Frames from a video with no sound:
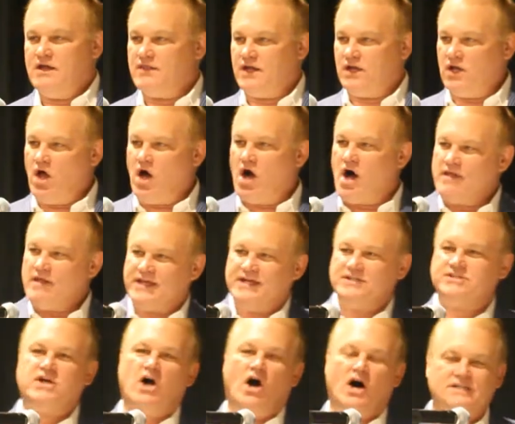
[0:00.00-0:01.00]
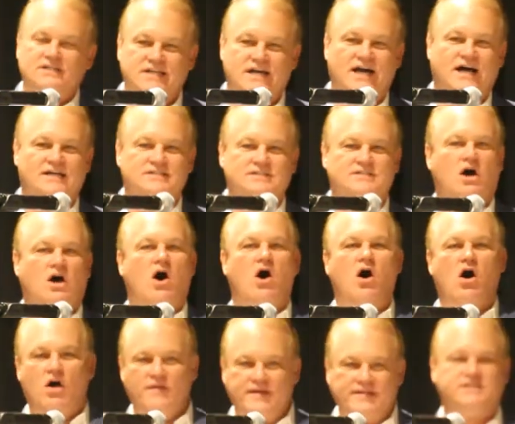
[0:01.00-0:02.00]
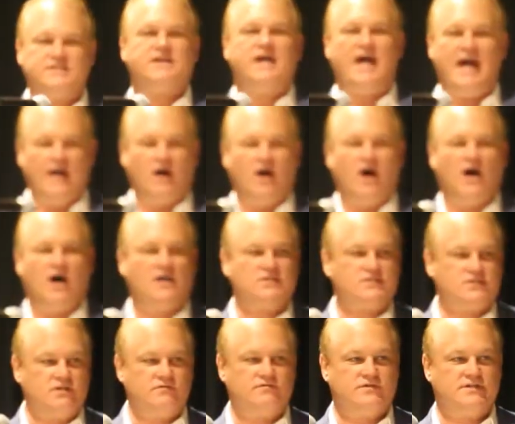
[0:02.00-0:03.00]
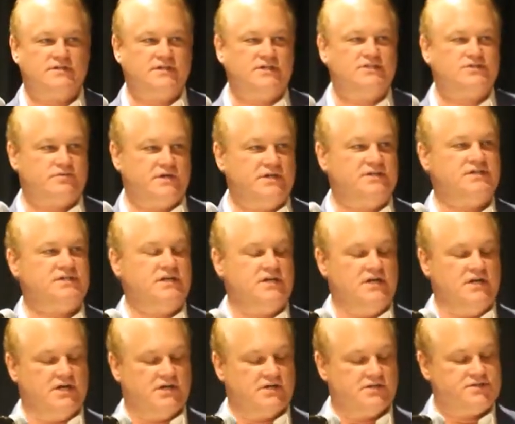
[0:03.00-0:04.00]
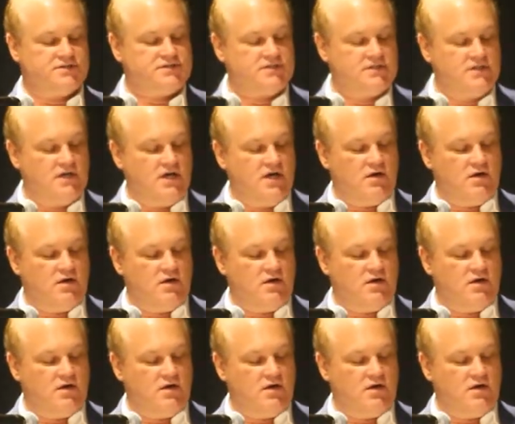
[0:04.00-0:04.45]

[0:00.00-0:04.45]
The law that is causing us all this chaos over these recent years